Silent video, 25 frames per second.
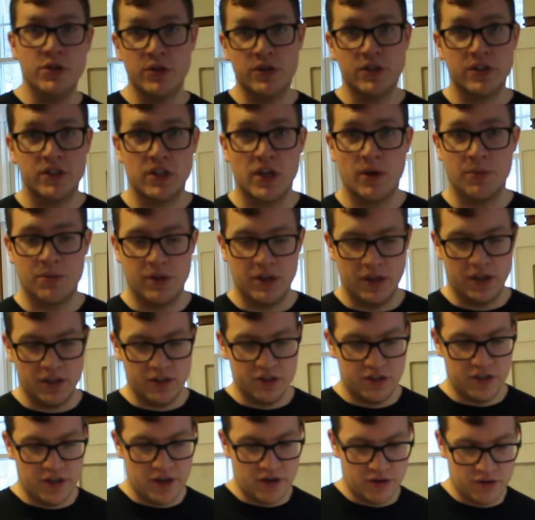or something in
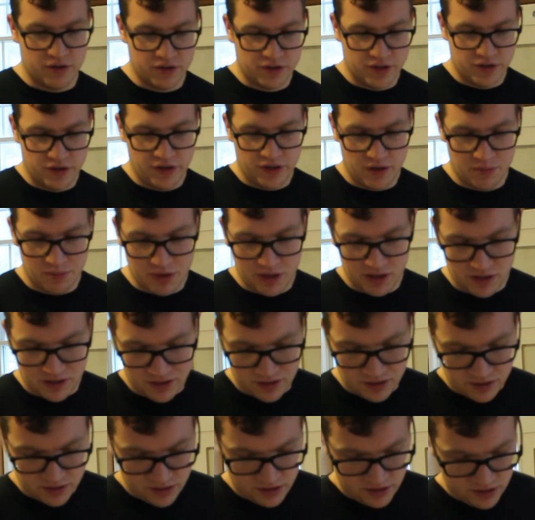general so you can
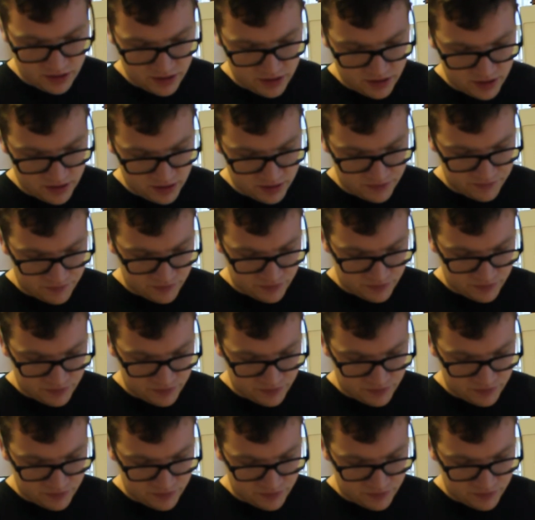mix the